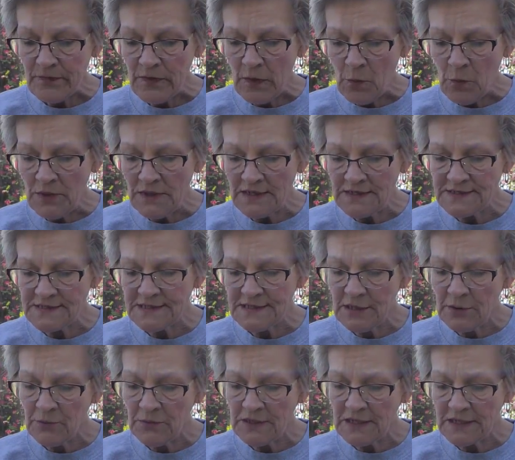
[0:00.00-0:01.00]
what else did I
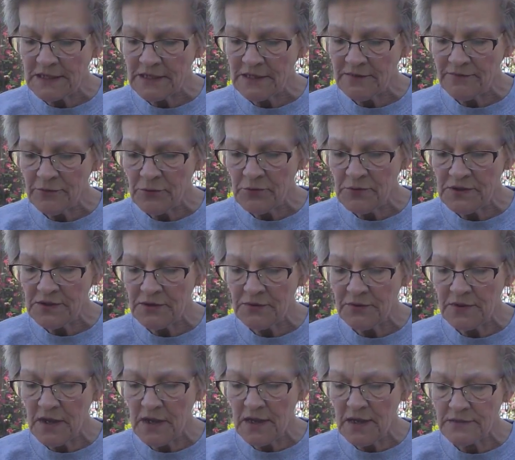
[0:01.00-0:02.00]
want to cover with you
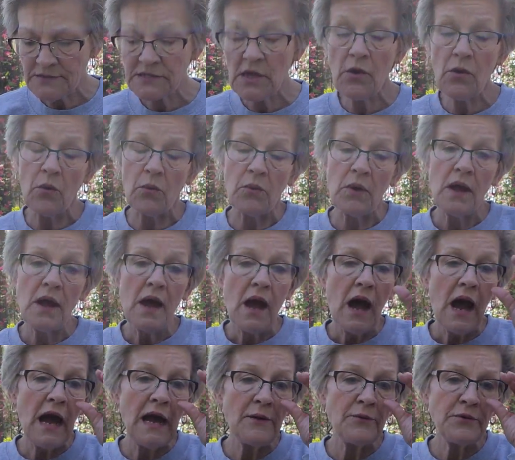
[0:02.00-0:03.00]
guys? Oh,
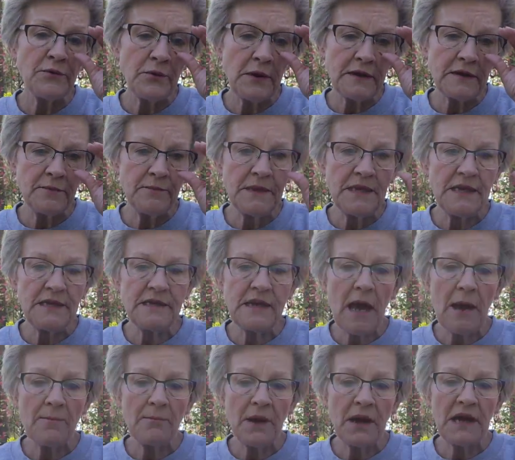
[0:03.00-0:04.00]
I would recommend
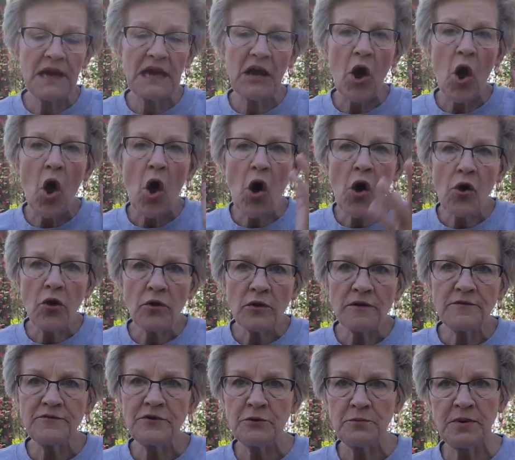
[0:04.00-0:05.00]
not buying all
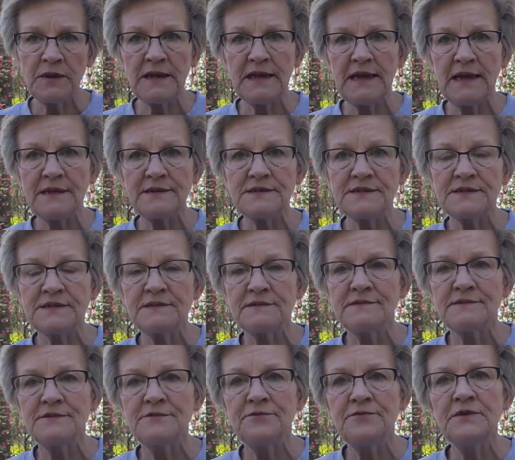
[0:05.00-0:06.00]
of your plants
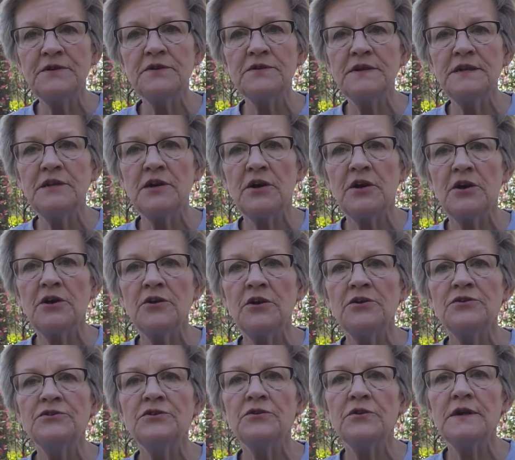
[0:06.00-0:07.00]
to fill the yard
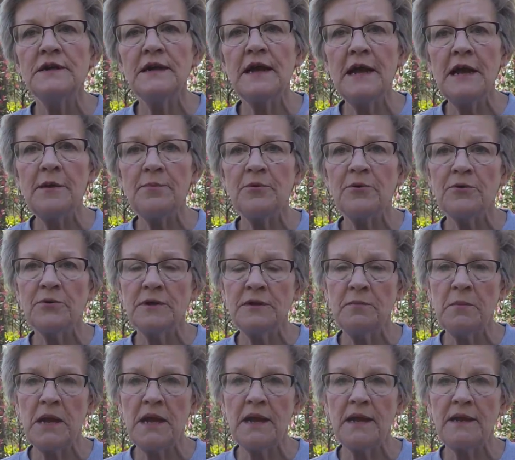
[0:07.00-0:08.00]
during April and
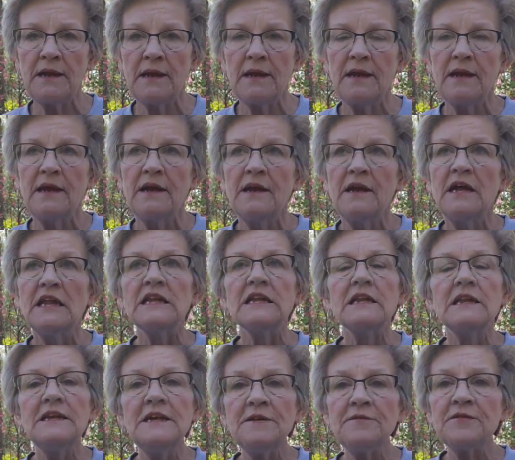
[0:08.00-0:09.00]
May.
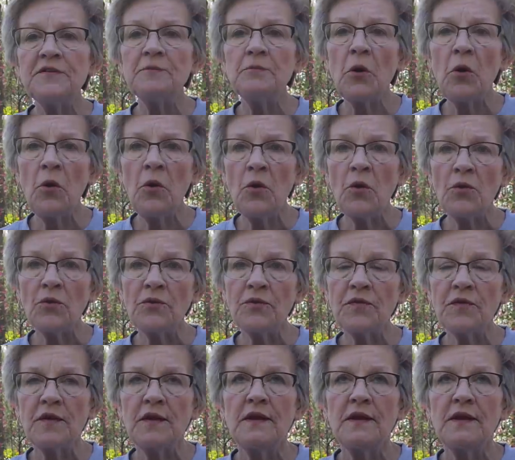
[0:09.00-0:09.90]
Leave some holes.